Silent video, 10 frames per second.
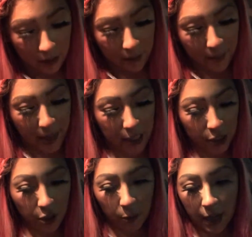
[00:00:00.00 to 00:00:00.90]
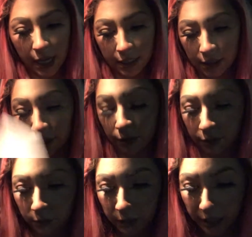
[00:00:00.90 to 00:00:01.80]
But you know what?
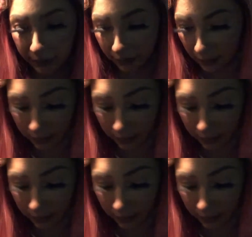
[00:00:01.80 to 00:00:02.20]
We got everything that we